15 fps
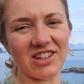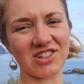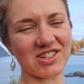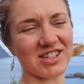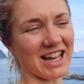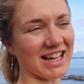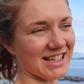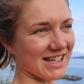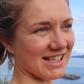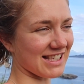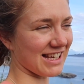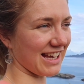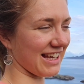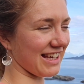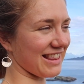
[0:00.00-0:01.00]
just get to
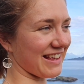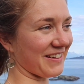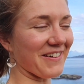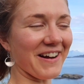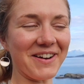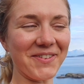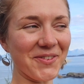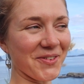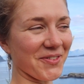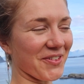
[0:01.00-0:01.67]
see the incredible